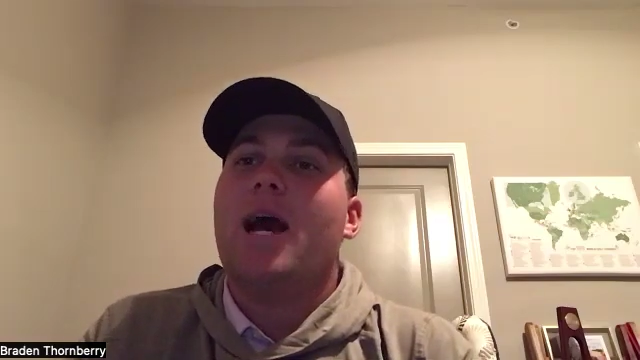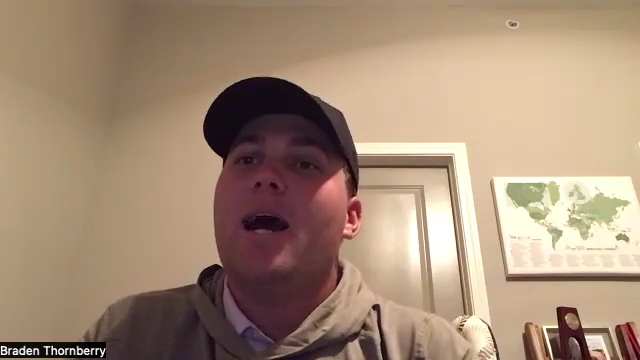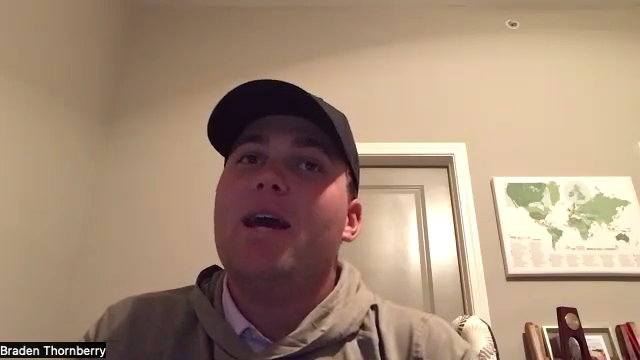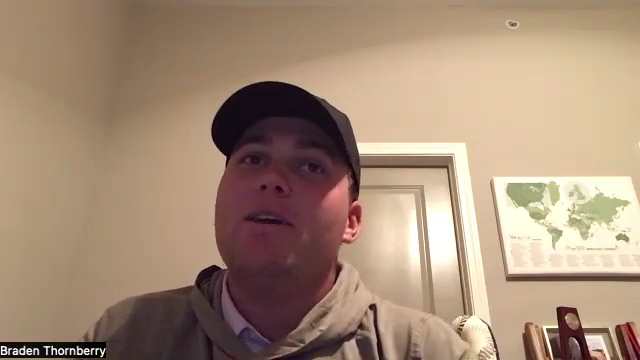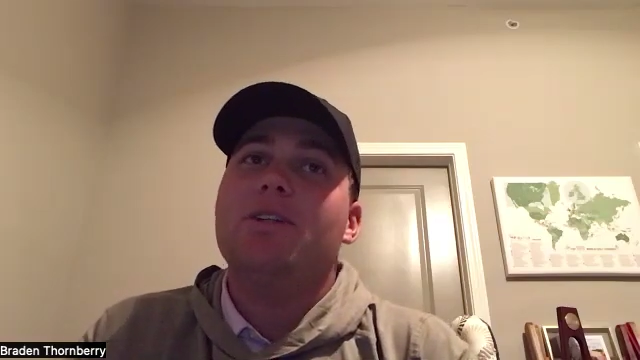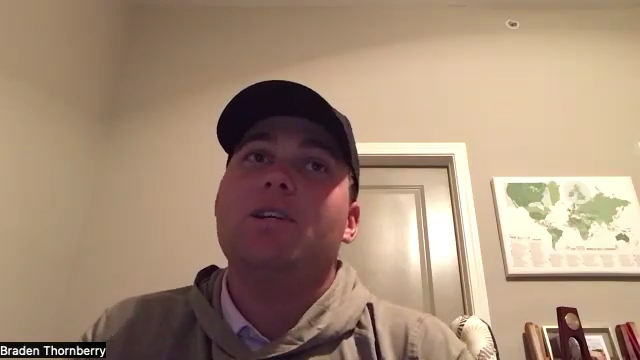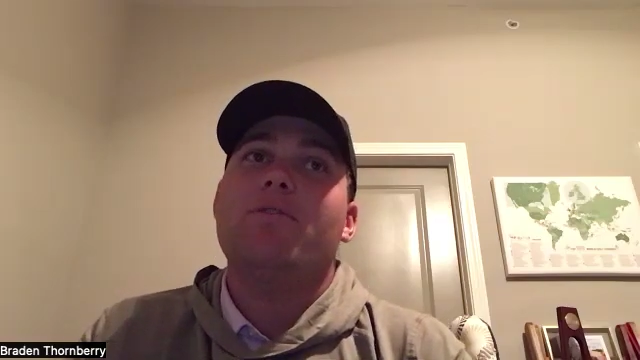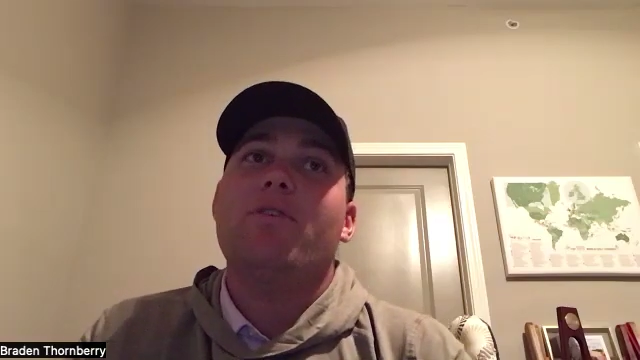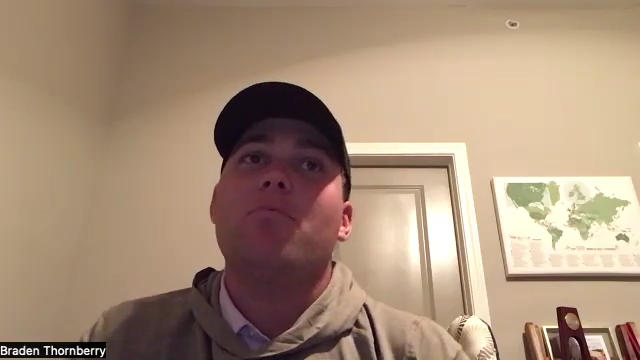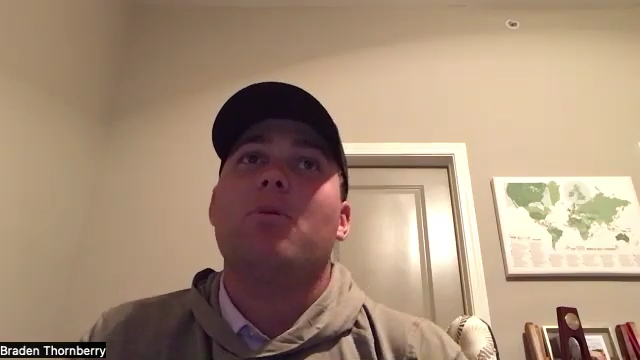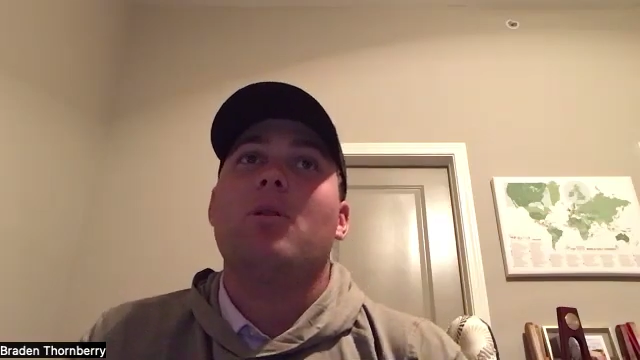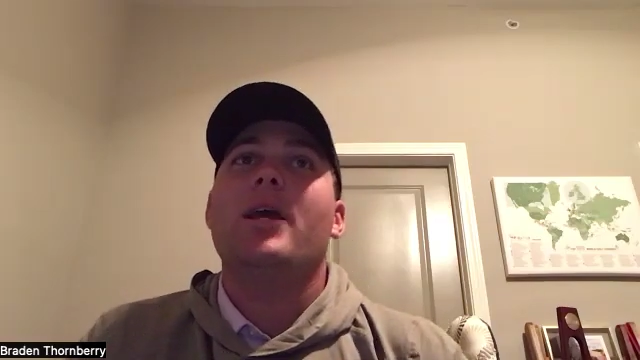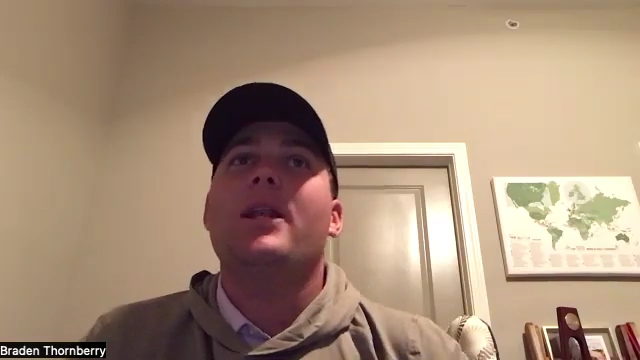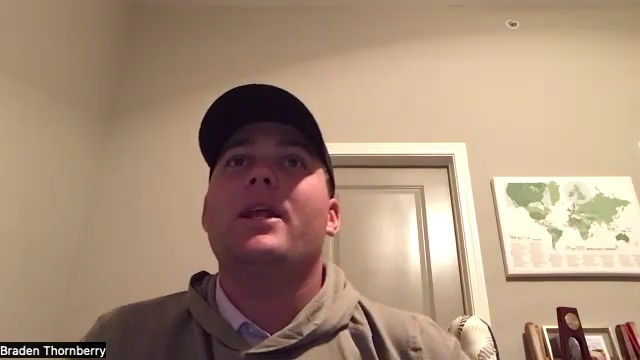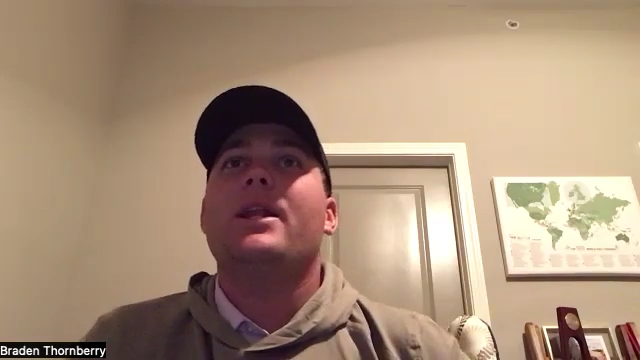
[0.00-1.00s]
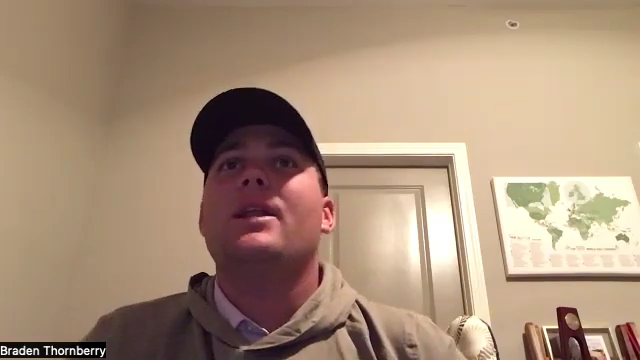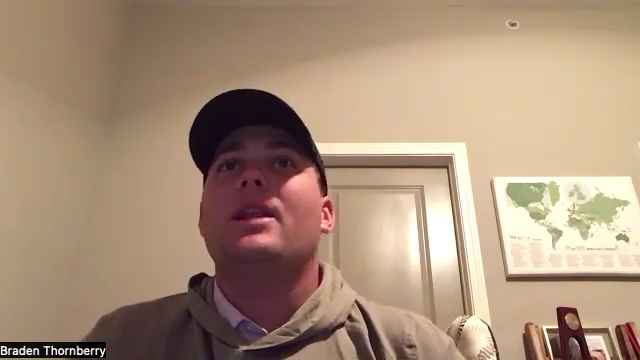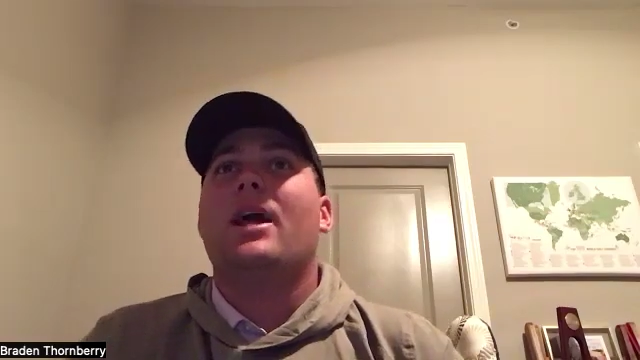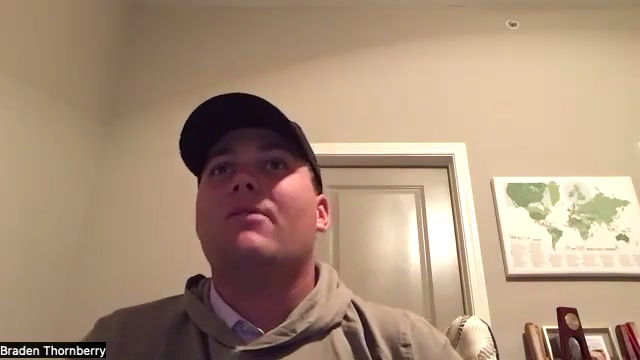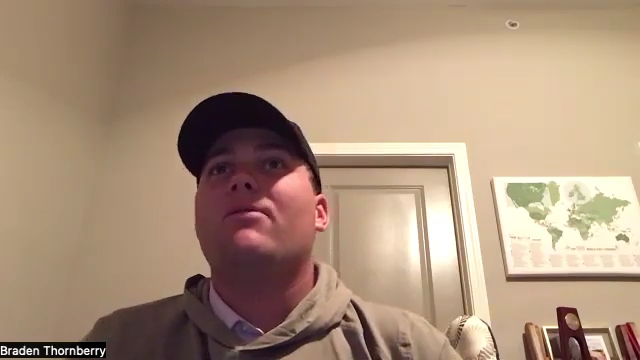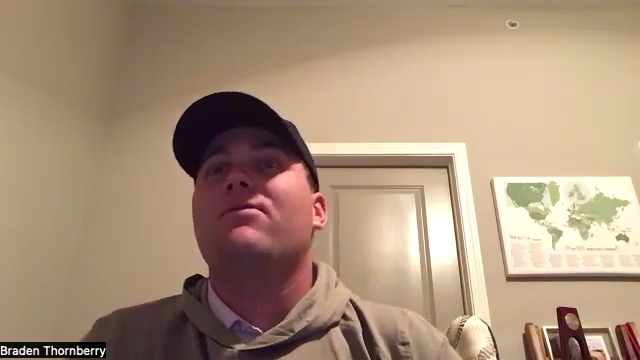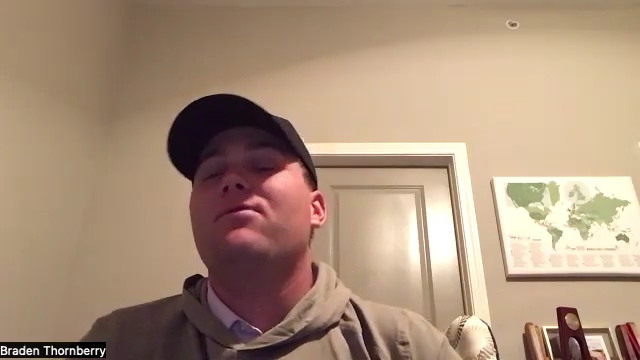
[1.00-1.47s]
I actually haven't played any
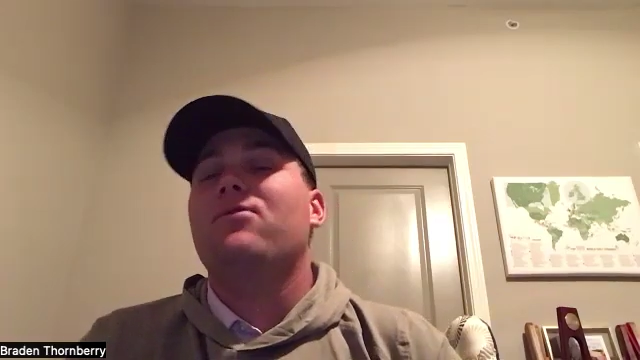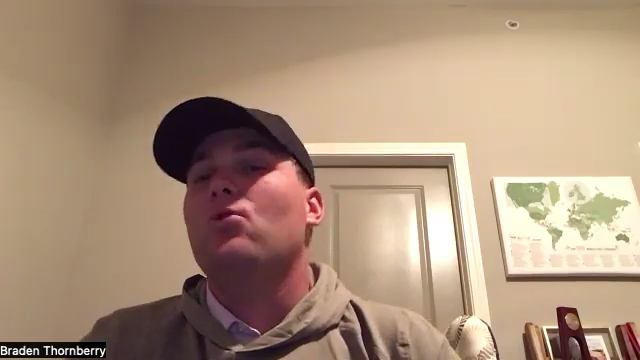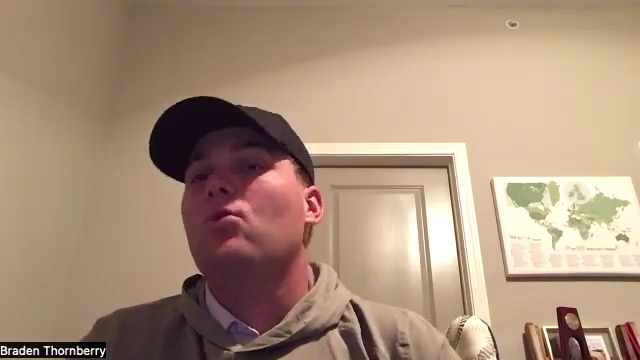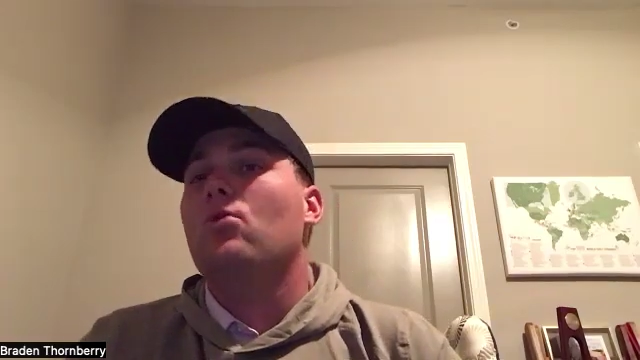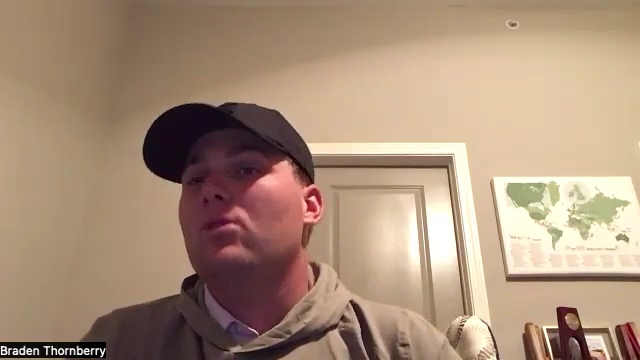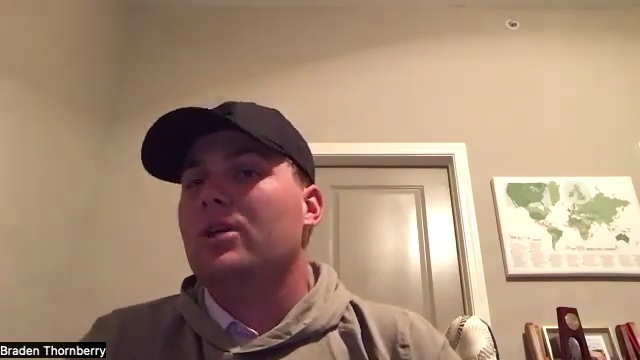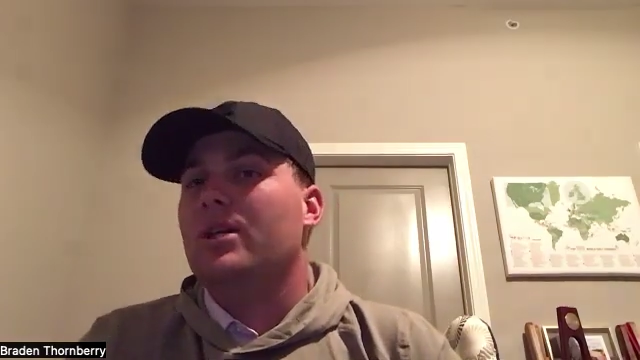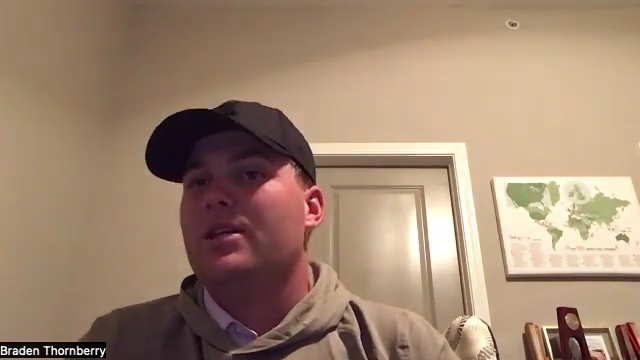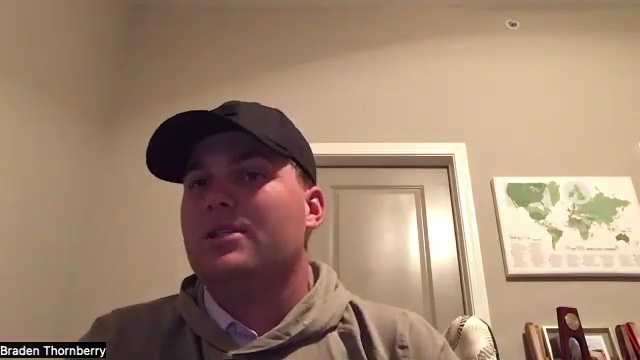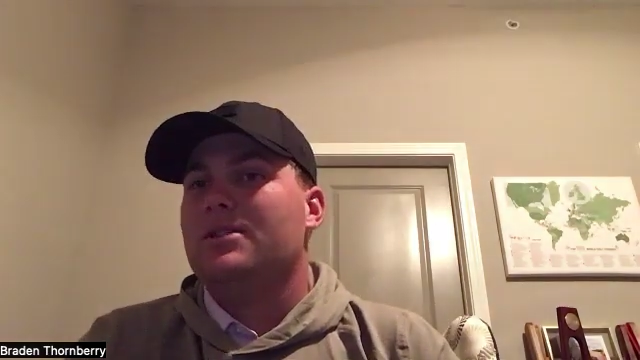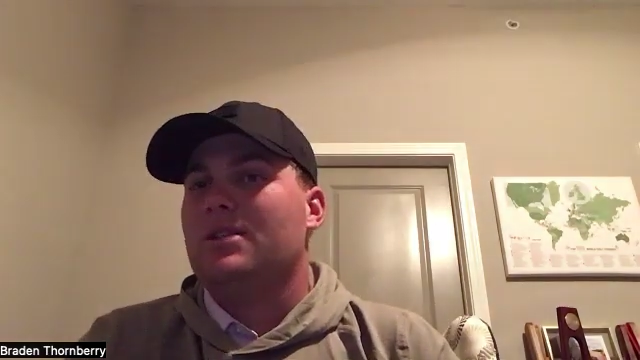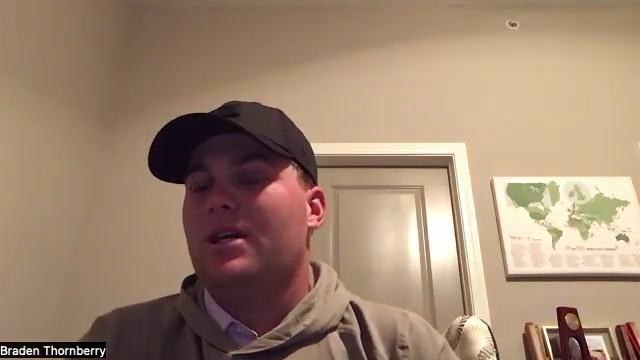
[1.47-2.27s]
like full links,